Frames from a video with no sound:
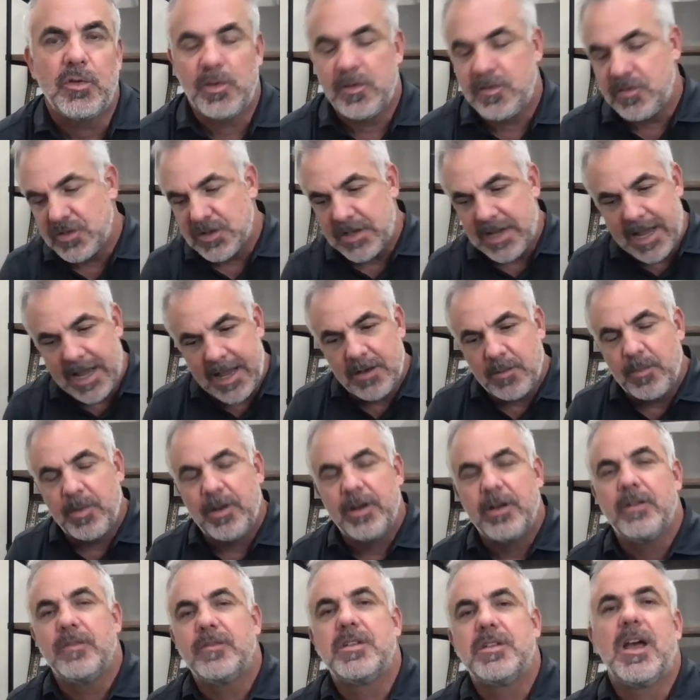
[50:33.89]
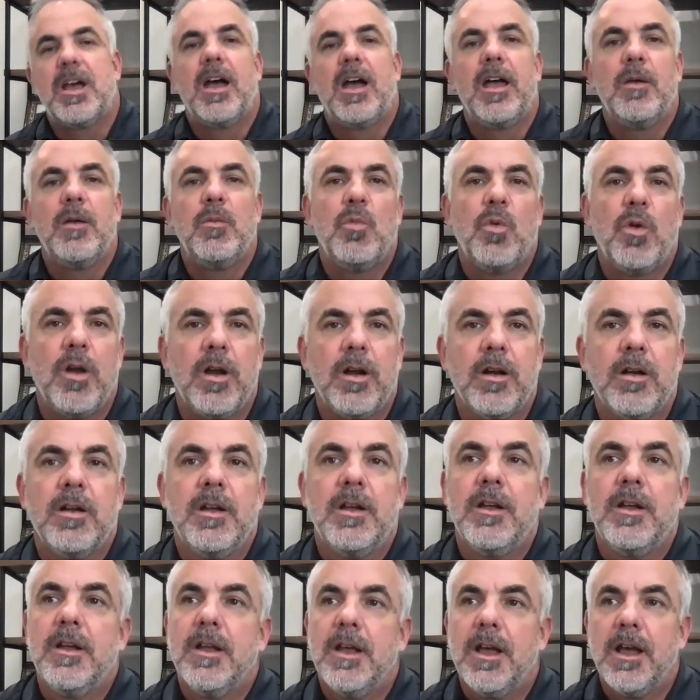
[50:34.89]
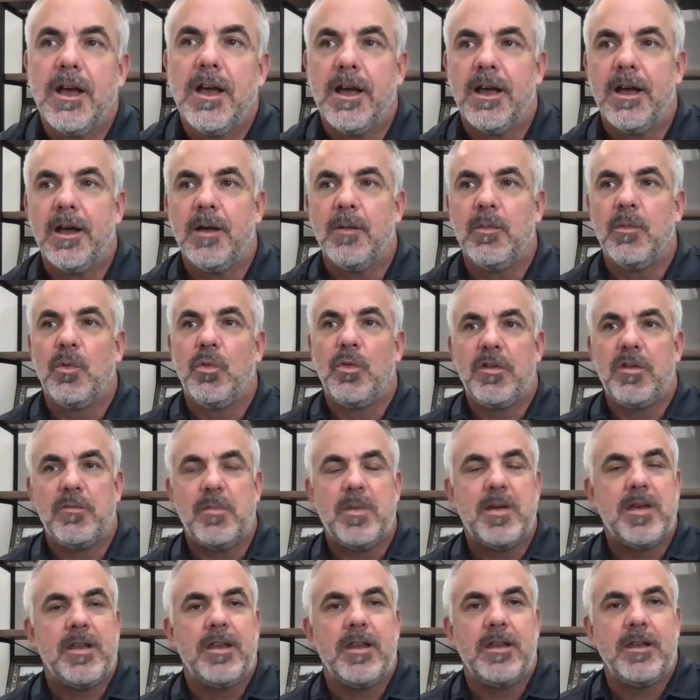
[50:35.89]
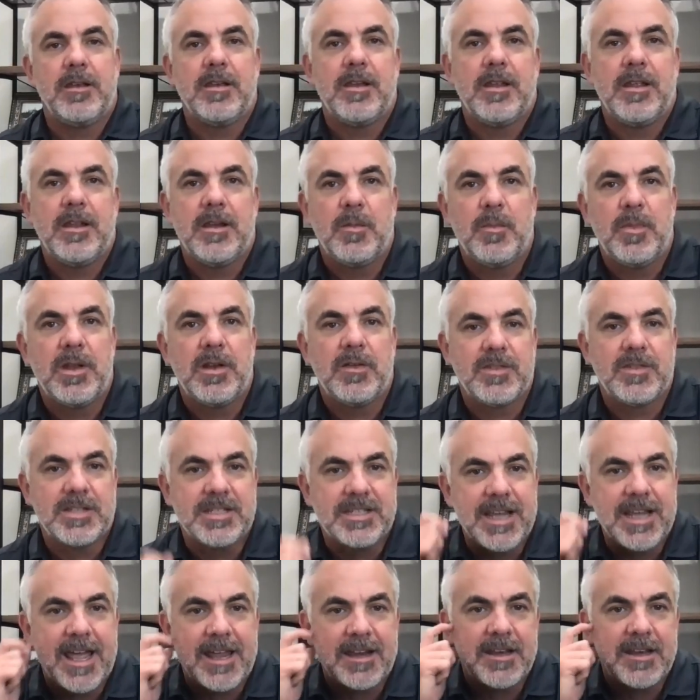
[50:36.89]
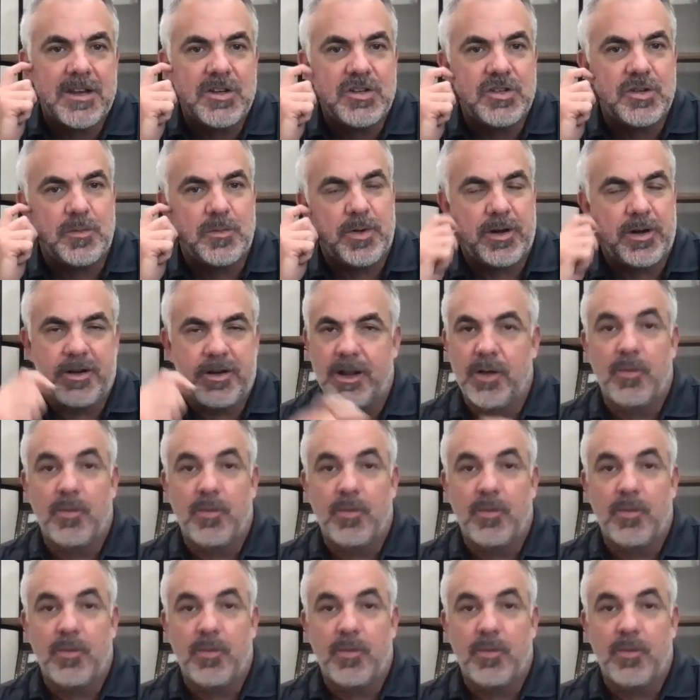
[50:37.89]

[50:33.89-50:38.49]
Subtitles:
We've just had a period of time where we've been in a bit of a stagnation period.